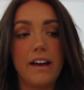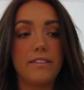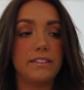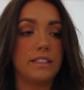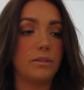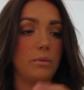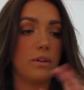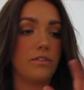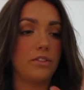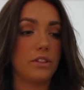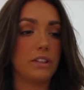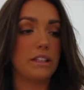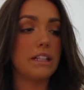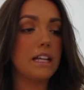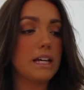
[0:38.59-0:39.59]
I've seen one for
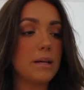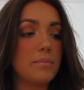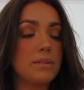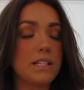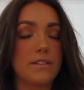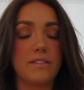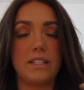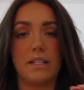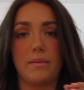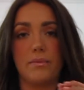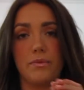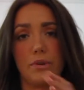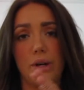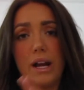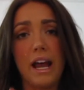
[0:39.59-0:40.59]
lips, I've seen them
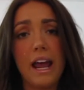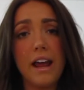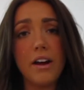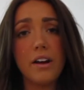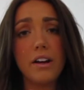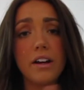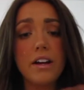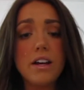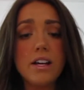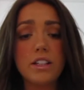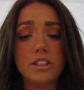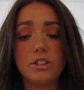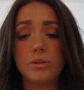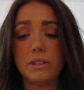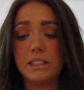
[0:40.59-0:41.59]
for hair.
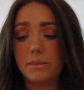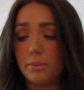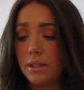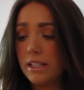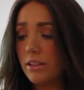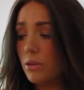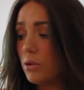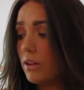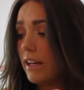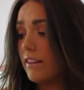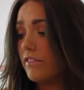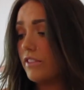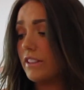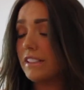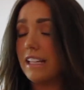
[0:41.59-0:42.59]
So it's pretty cool,
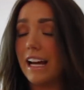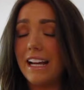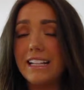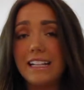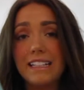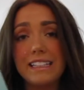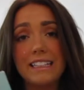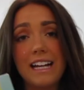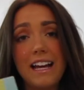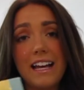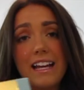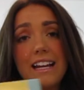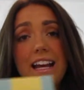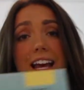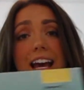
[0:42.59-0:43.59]
and for
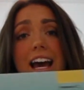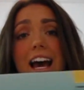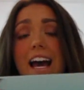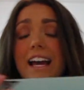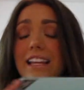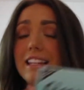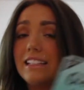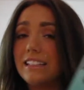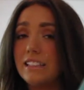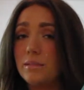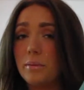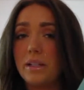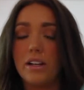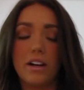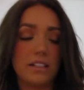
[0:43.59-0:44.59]
$9.99, I think that's
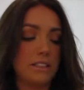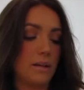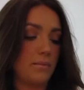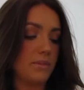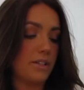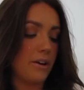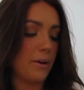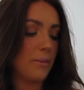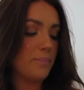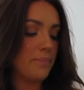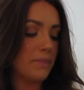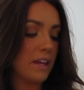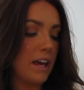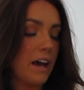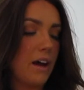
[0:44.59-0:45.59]
pretty awesome. So
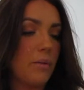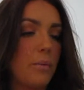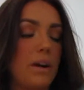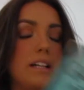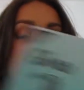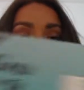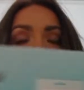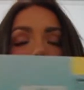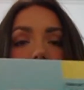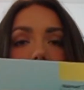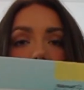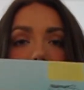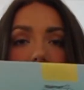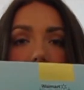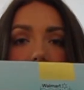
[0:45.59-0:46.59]
I wanted to test
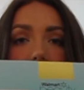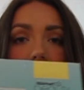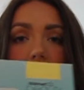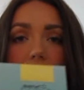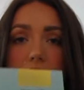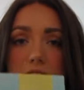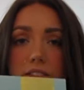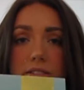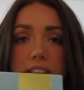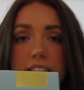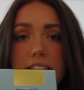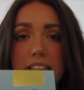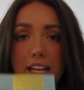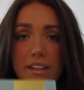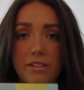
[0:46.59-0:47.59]
this out and also
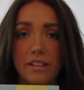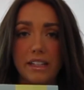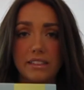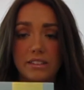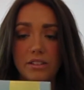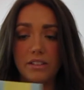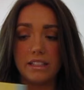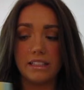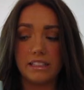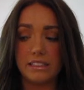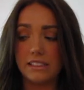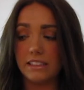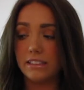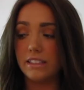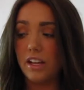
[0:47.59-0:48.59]
just let you guys know that
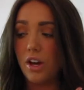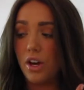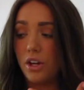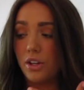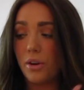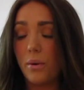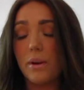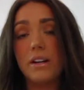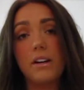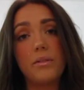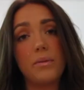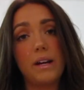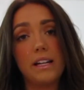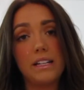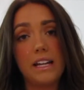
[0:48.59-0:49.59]
this is going on
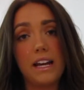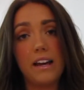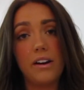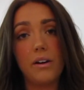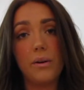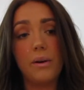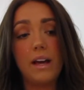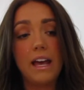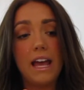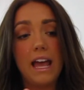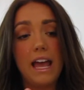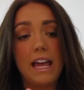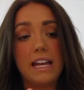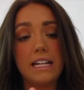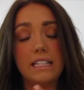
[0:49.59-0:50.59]
right now,
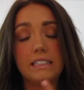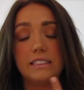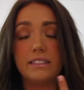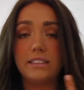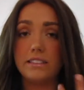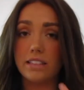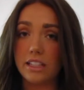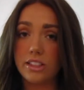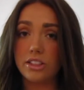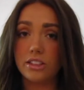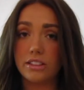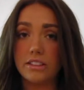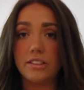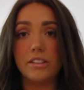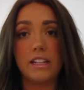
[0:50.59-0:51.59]
and it's such a
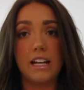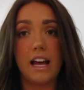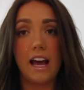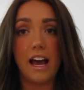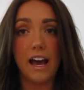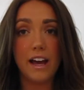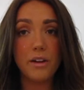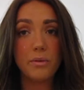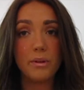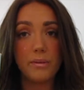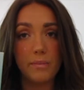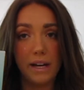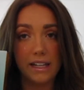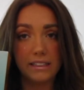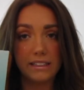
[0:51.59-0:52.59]
good deal that I
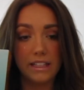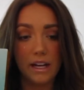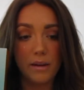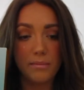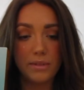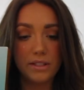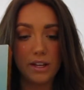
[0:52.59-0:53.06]
wouldn't pass it up.